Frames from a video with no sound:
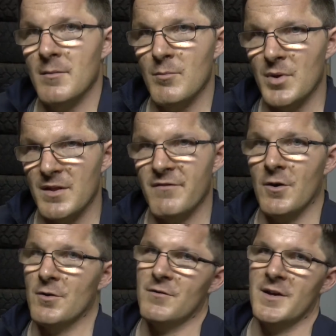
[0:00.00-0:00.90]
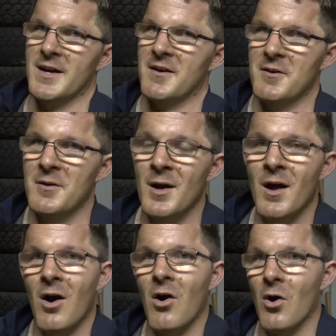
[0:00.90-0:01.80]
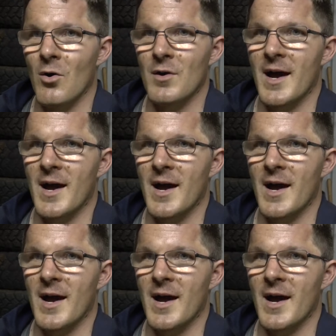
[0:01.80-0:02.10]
be the final video on